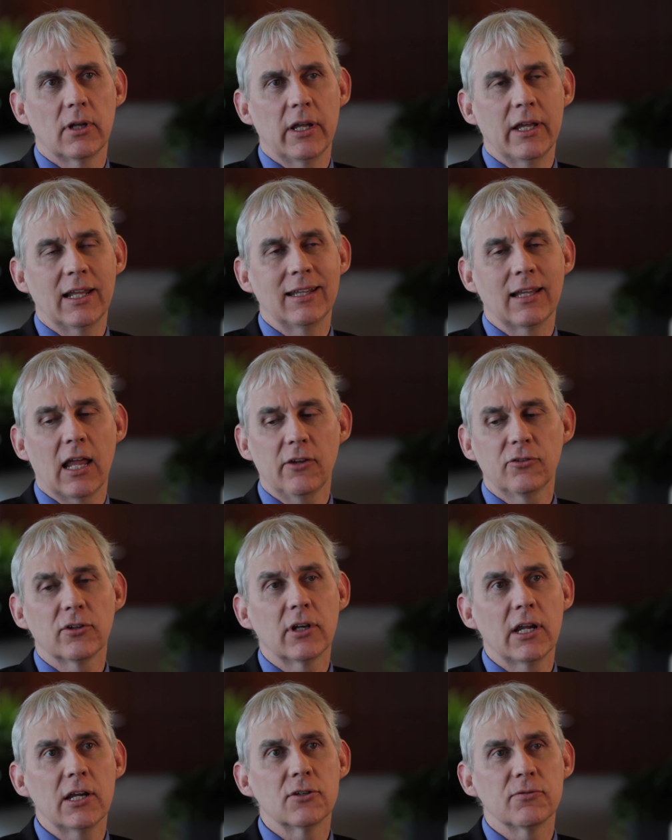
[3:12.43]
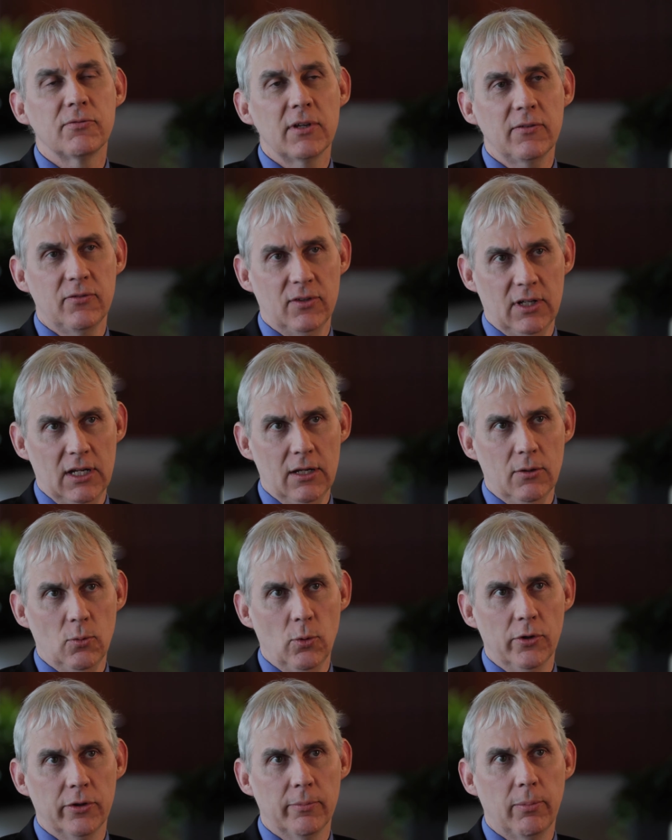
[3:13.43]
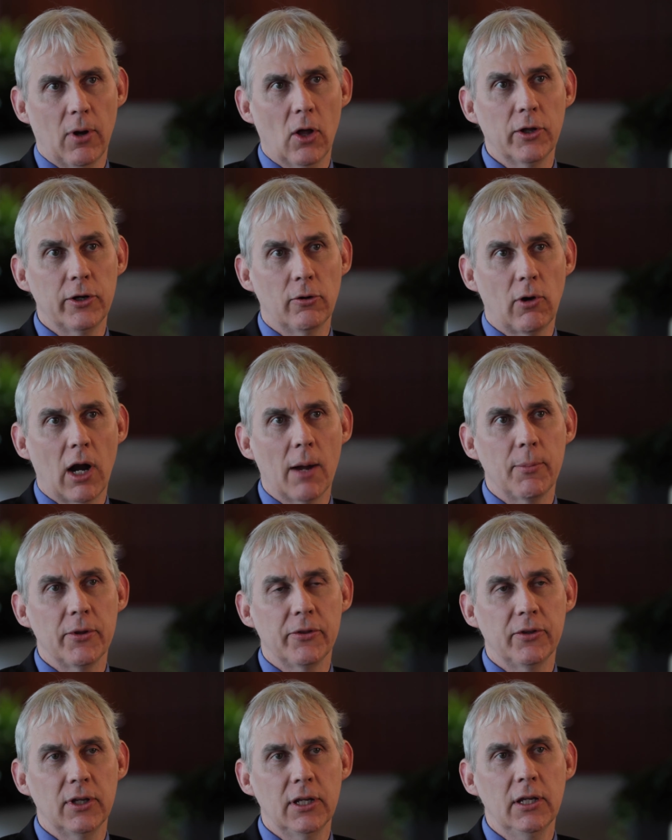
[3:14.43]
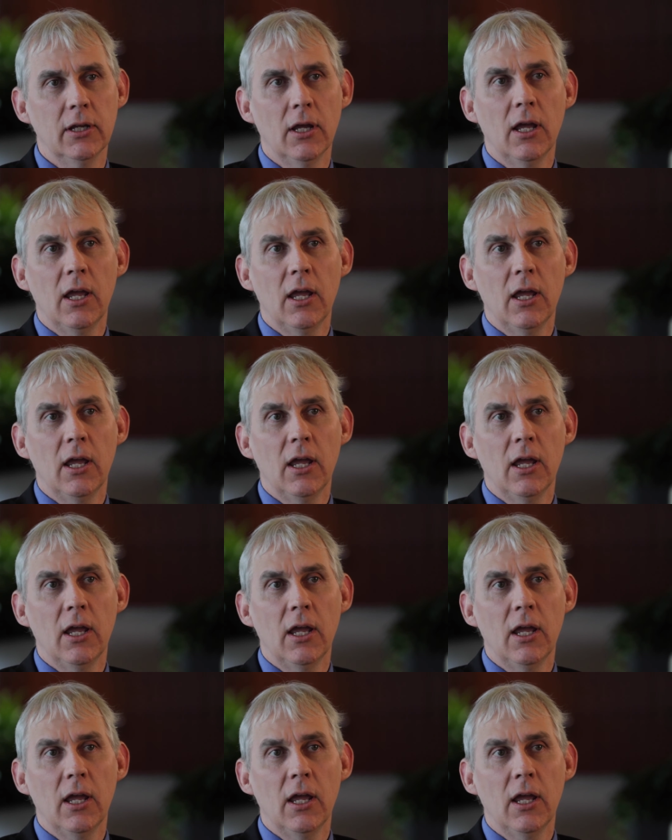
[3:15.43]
at less than age 50 with a polyneuropathy